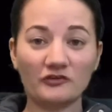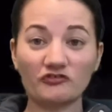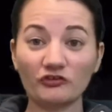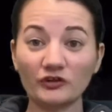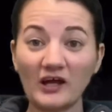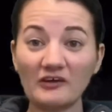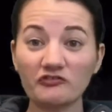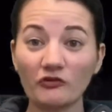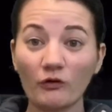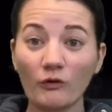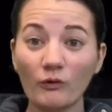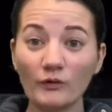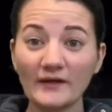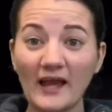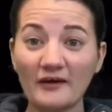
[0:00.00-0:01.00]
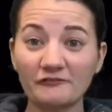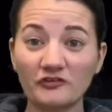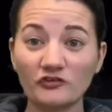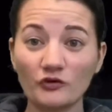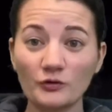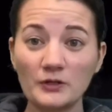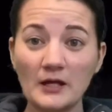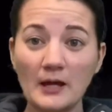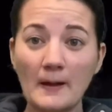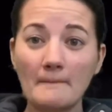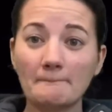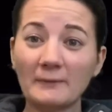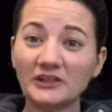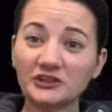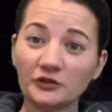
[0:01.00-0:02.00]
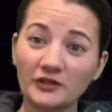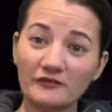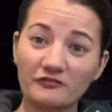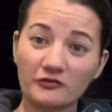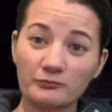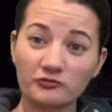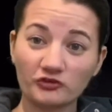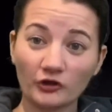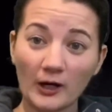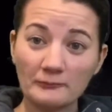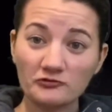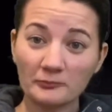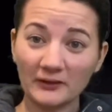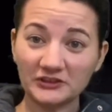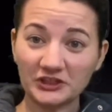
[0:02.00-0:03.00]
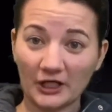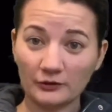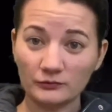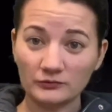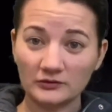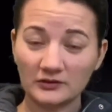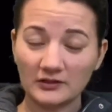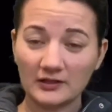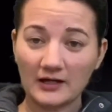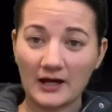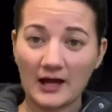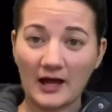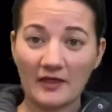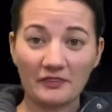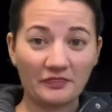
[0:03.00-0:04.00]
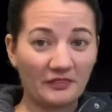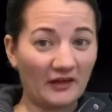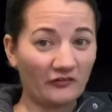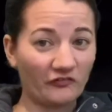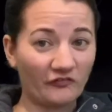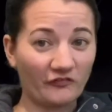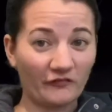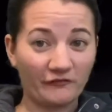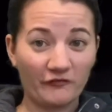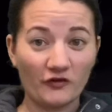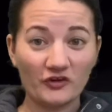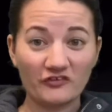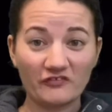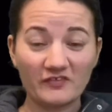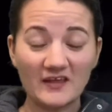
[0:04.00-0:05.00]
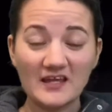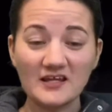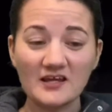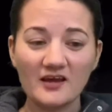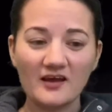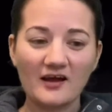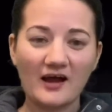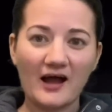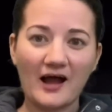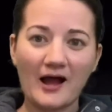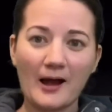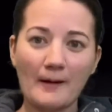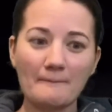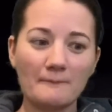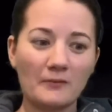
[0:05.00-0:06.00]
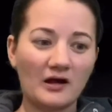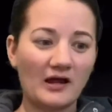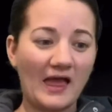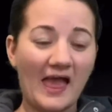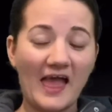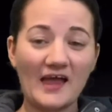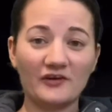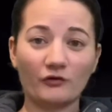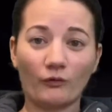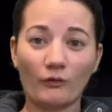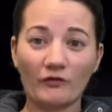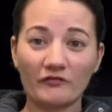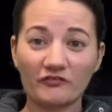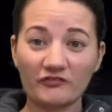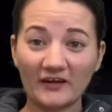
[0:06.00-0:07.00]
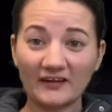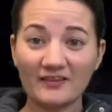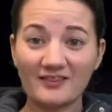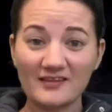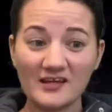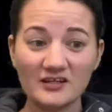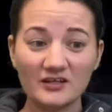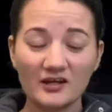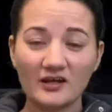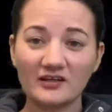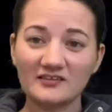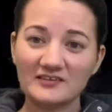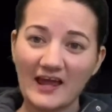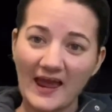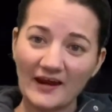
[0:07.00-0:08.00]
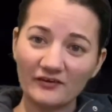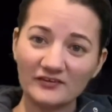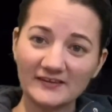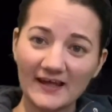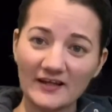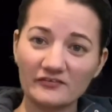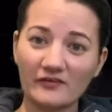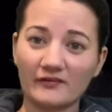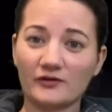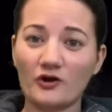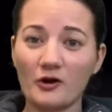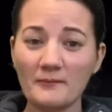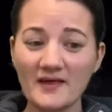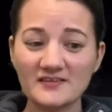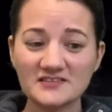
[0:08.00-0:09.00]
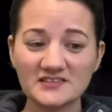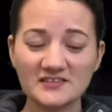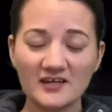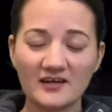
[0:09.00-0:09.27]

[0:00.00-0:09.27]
So guys, all you have to do, make sure you've subscribed to my channel. That's the first thing. And second thing, head on down to the comments.